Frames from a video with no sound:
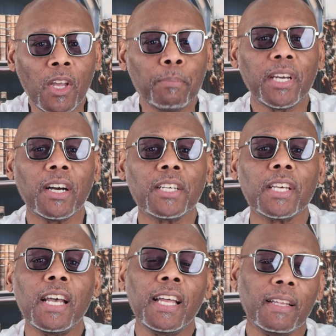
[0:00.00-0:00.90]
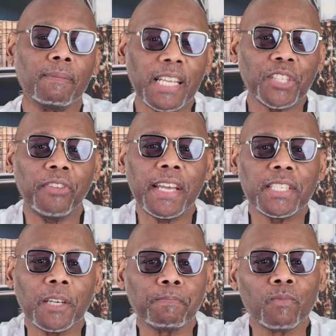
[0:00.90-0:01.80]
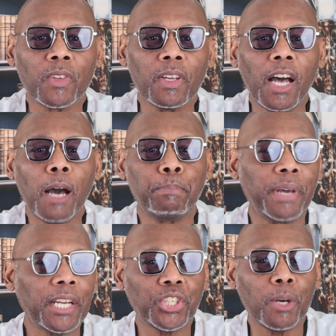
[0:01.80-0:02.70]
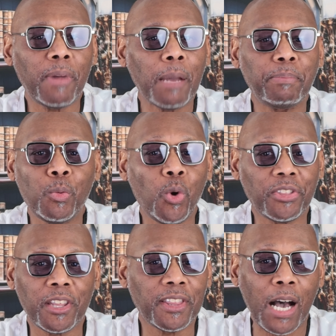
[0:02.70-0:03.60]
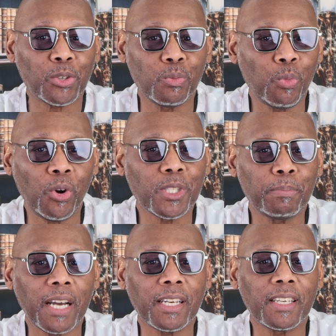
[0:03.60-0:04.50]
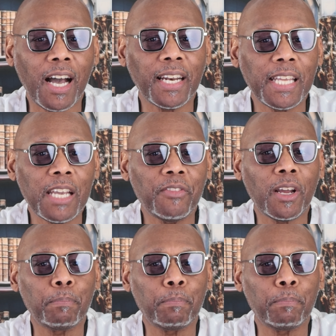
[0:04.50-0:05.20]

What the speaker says: Because, let's face it, A picture might be worth 1,000 words, but not even a